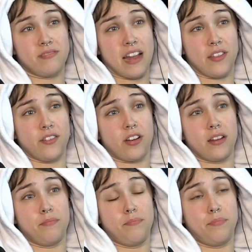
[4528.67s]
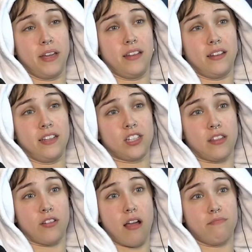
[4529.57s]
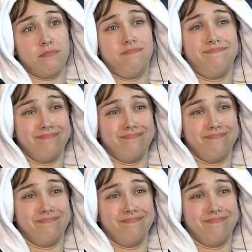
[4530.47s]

Now they're gonna beat each other up.